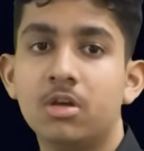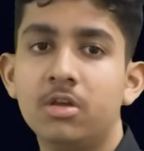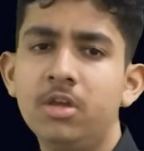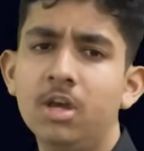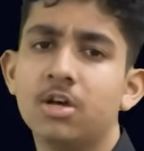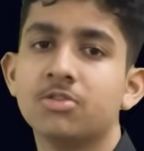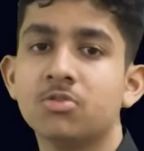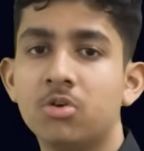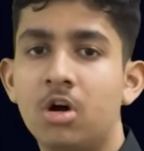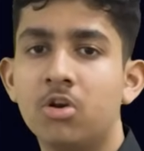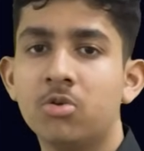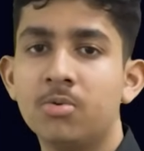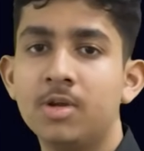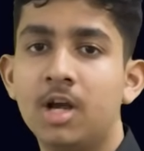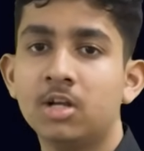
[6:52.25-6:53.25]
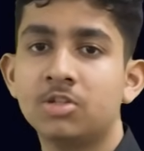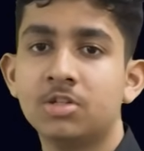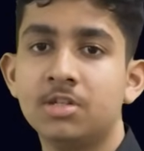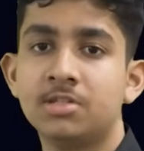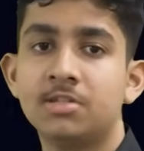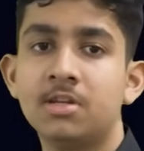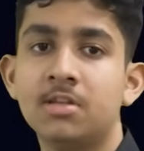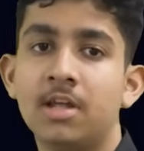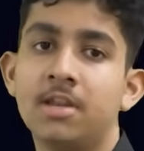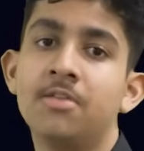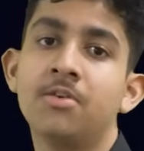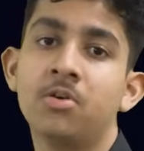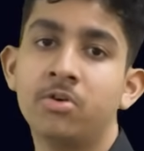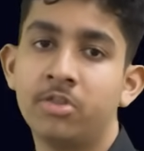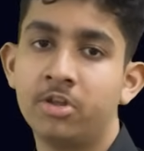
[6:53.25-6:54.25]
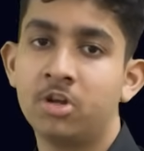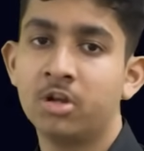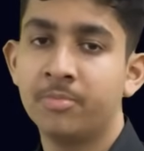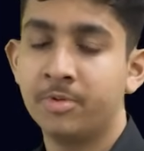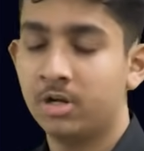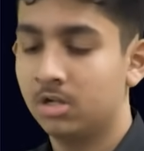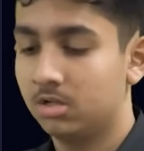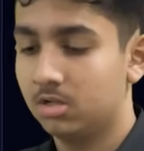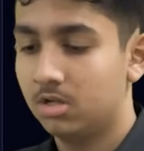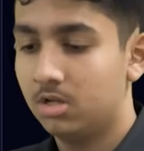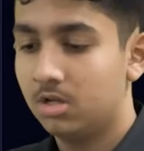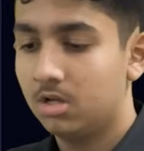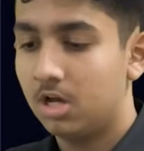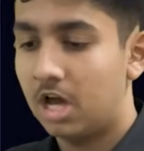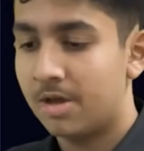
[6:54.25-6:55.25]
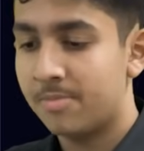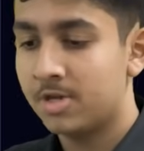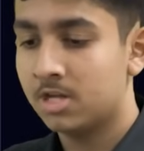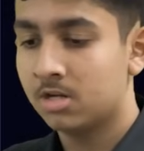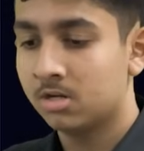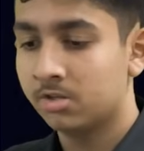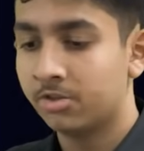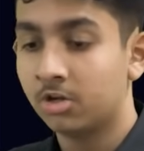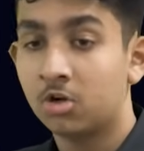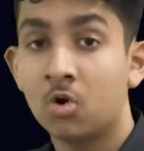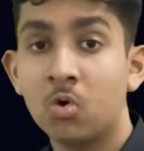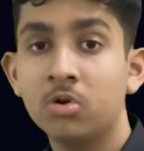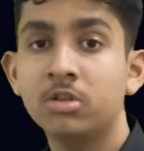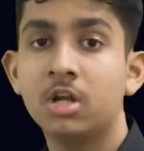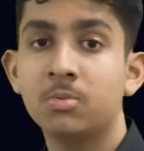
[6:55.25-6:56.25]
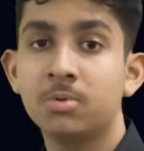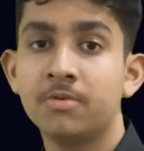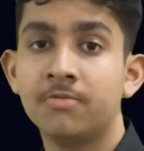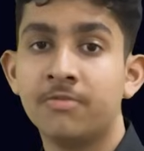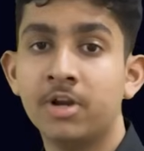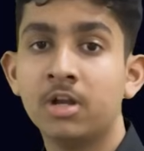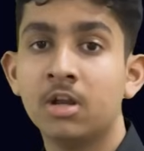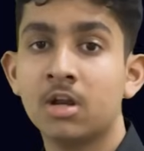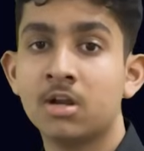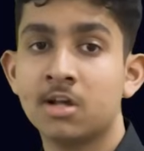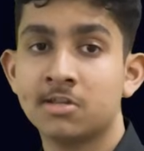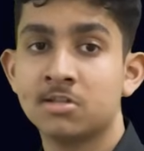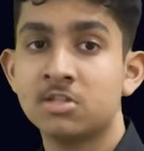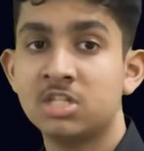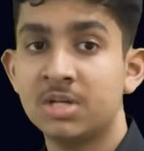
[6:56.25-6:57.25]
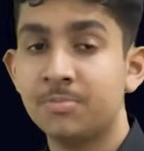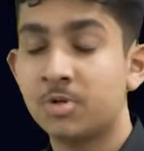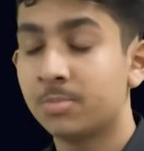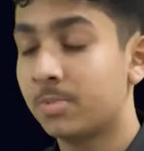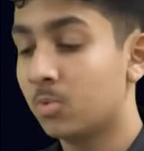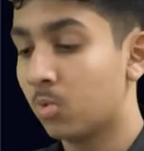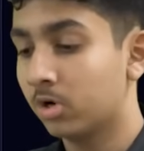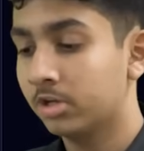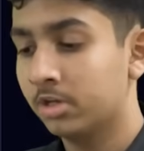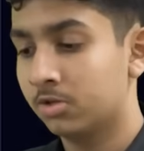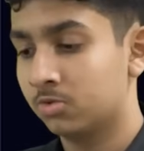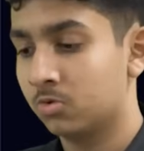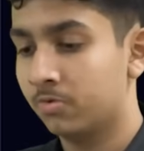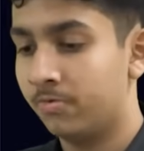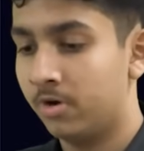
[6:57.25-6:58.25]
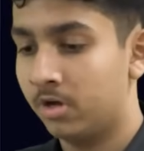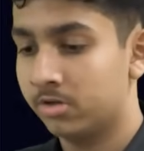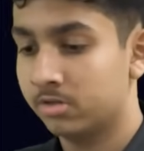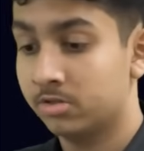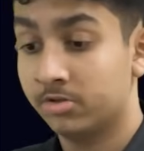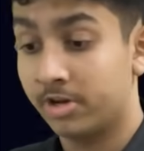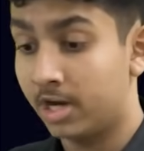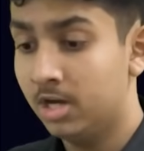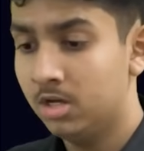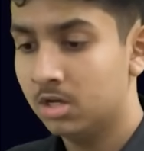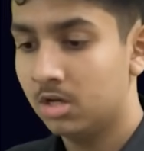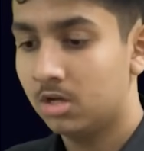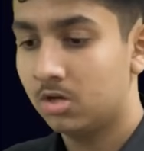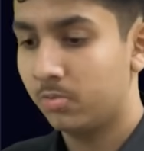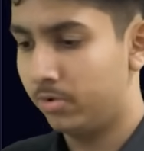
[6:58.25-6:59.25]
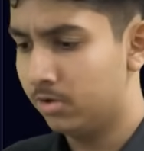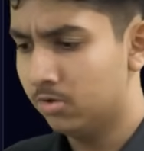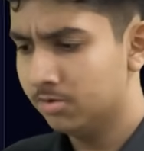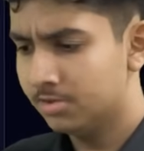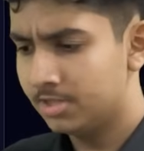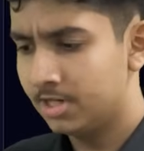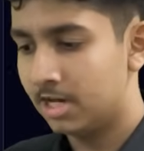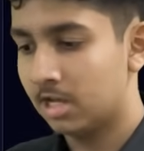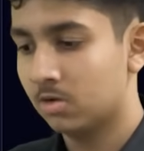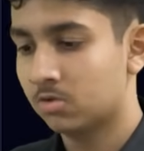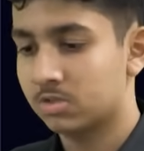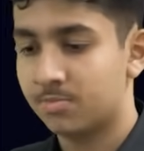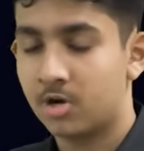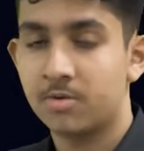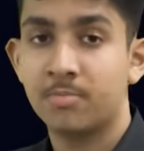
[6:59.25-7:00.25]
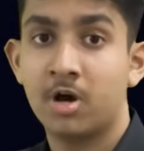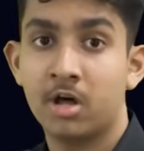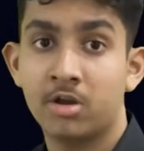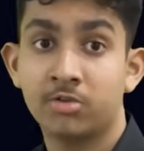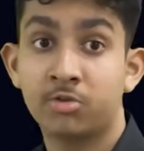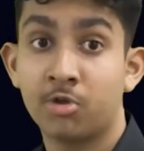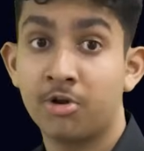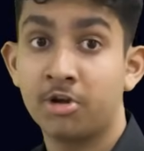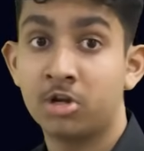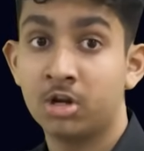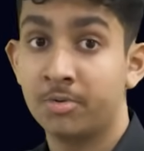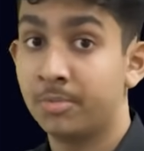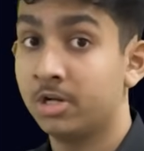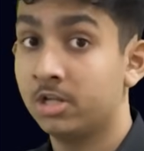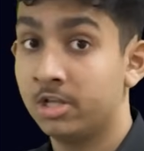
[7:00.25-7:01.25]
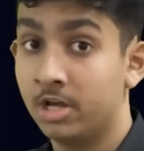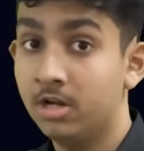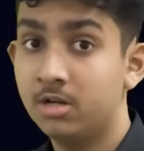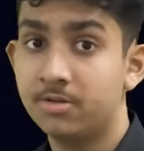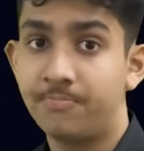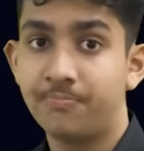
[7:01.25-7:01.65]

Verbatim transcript: Yeah, so how do we actually see anything on the terminal? I mean, the code that we've written doesn't seem to be working so far, right? we don't see Hello Smart Bharat on our terminal yet.